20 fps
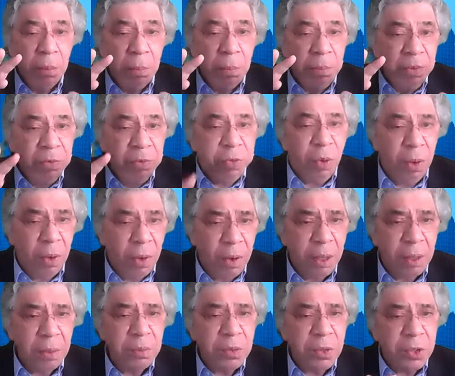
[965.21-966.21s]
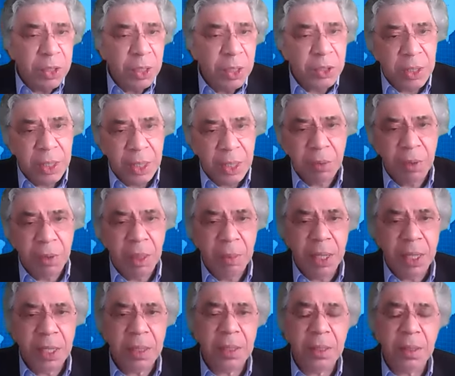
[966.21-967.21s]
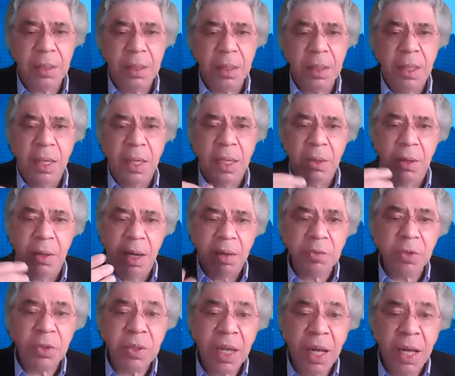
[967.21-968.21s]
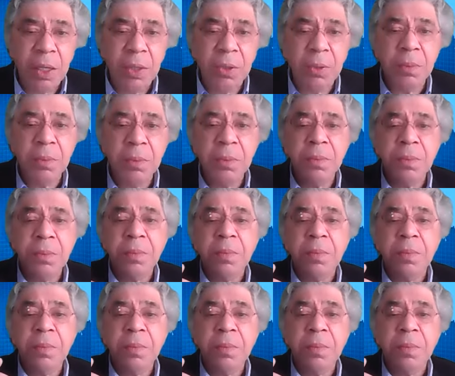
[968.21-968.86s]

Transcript: Before such an agreement, I don't have to tell you,